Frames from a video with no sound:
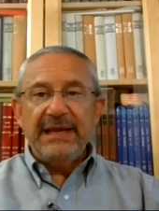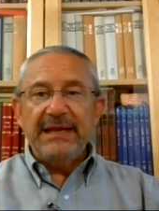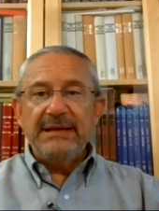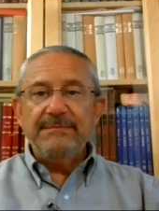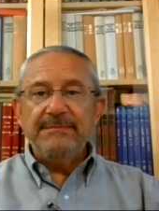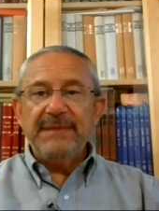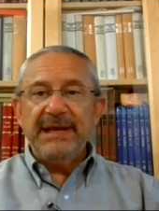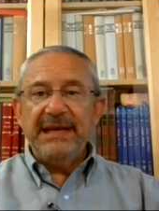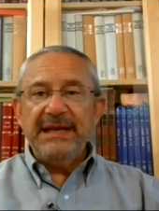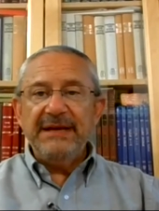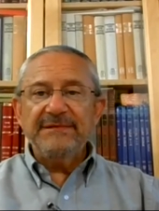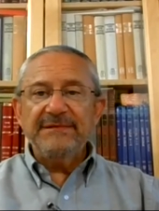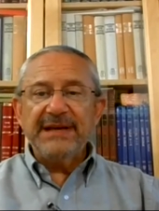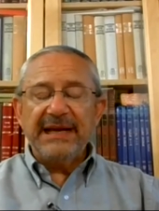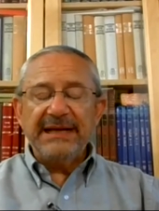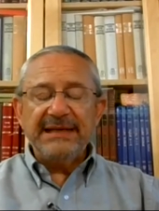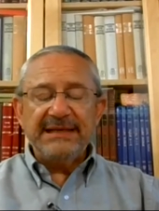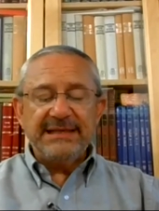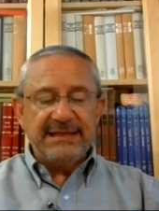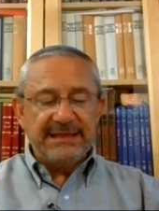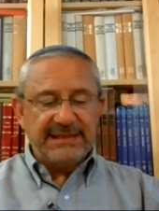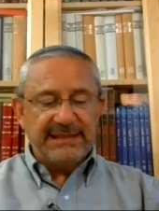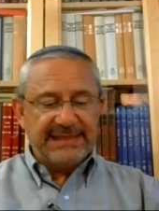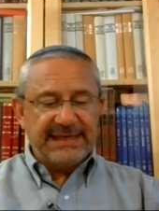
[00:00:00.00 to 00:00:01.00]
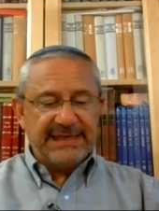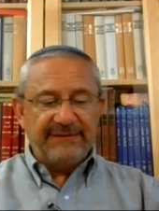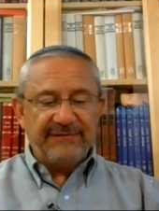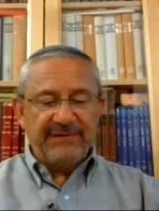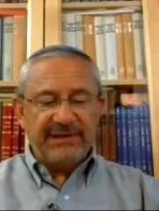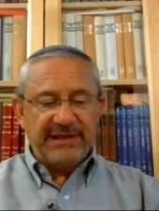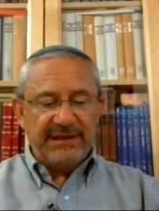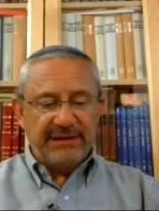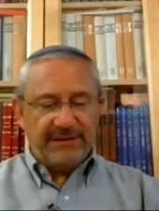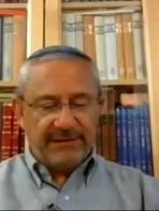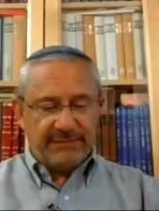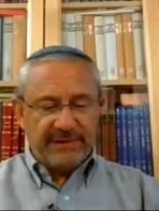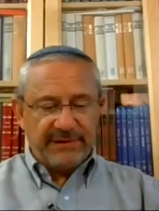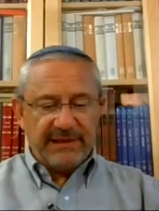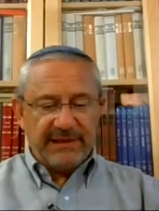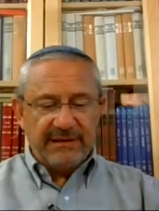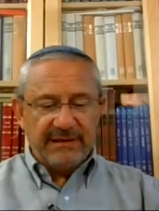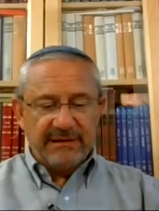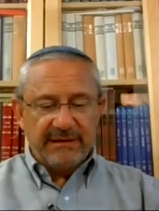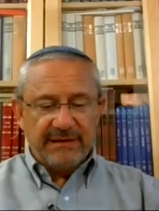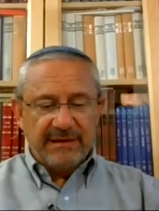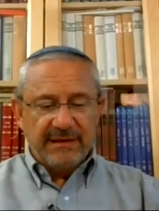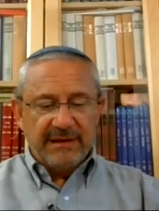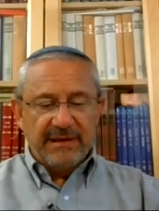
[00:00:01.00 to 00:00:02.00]
In May of
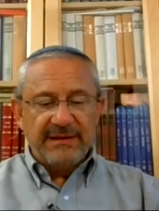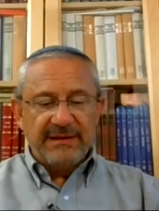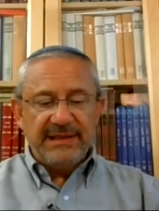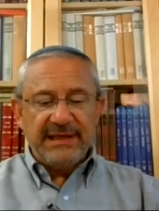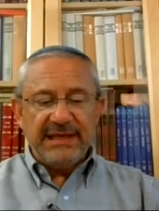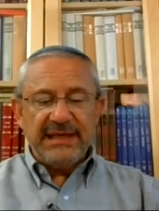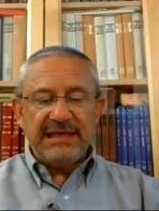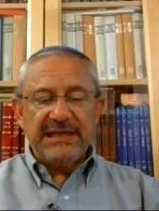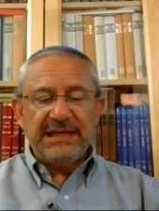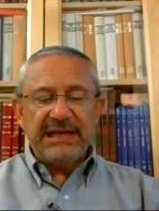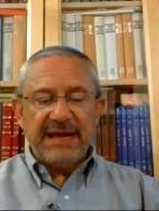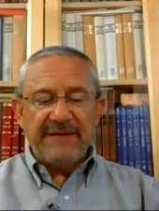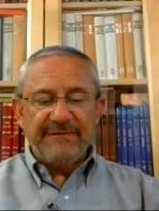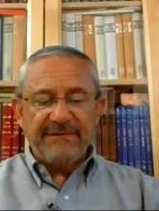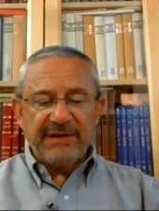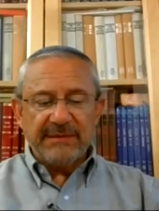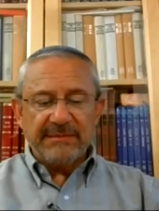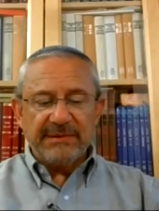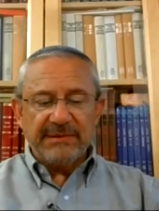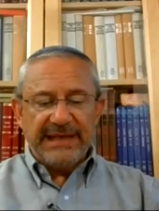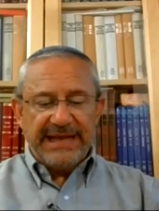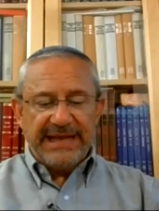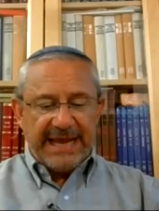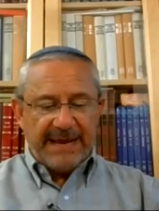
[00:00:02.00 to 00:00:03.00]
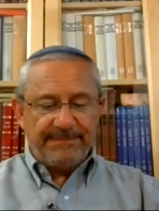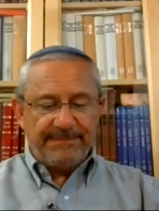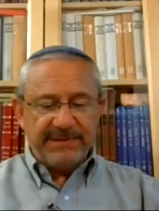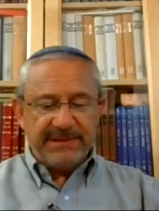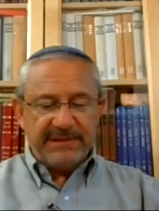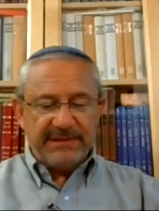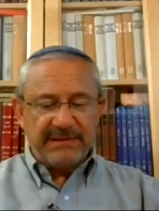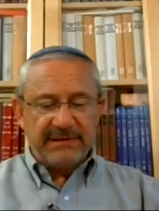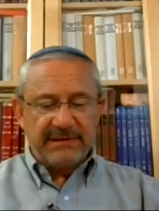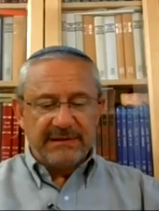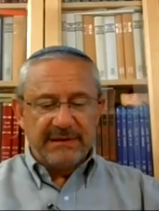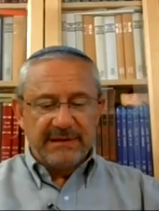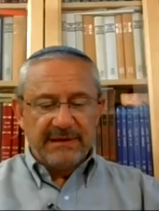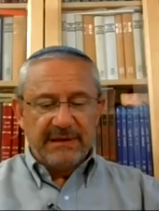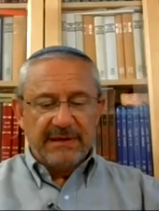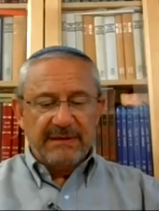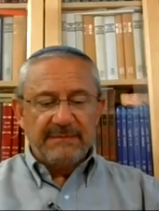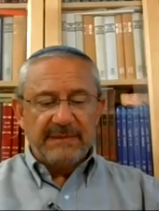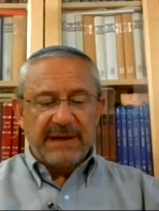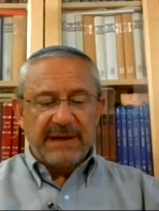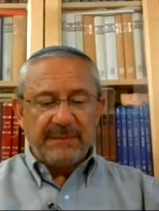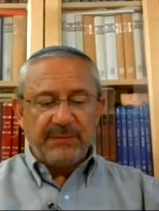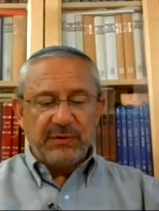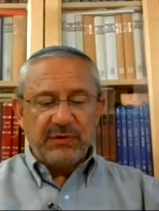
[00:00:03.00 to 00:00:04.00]
1973, the inevitable happened.
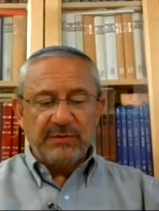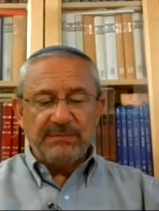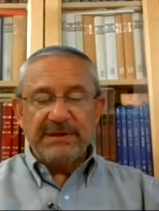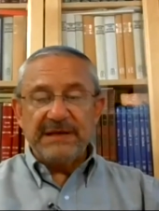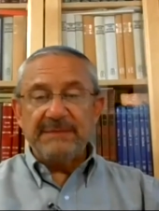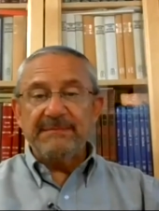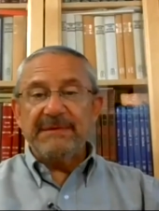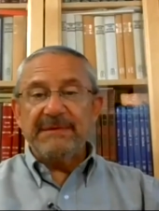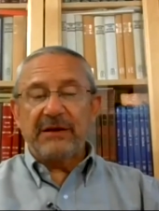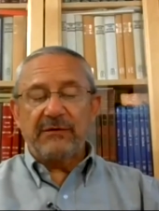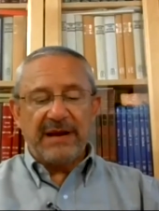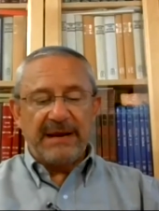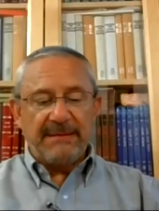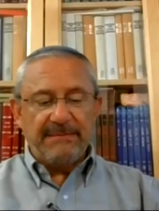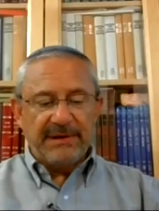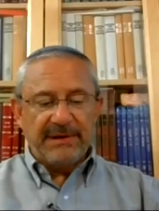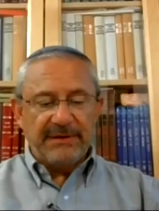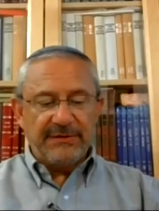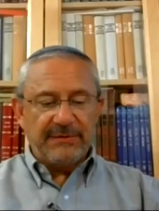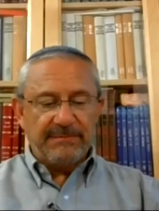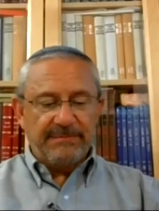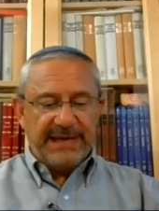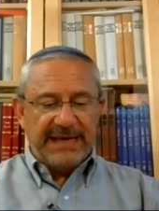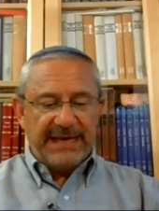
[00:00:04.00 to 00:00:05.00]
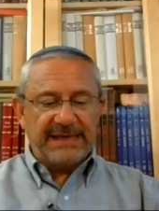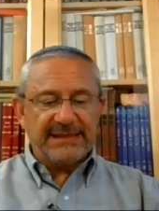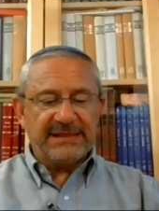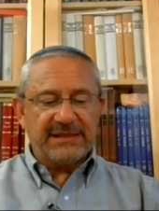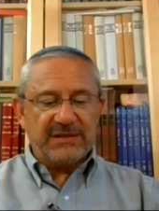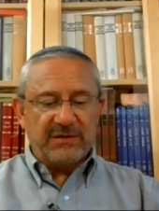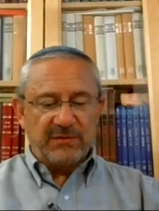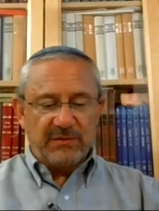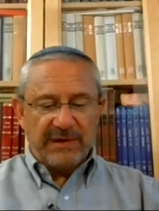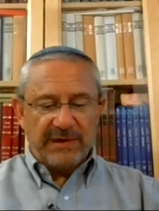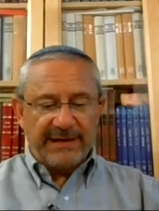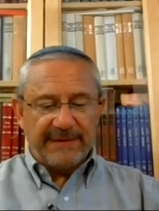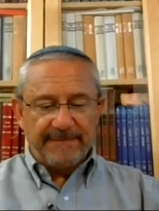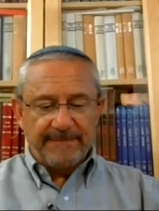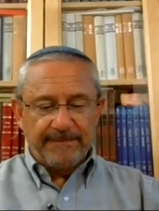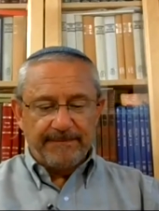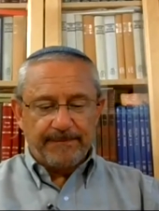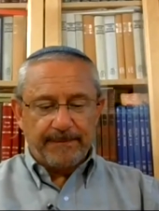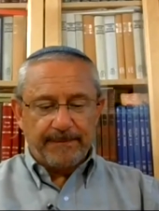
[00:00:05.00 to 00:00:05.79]
My Bubi, my grandmother, passed away.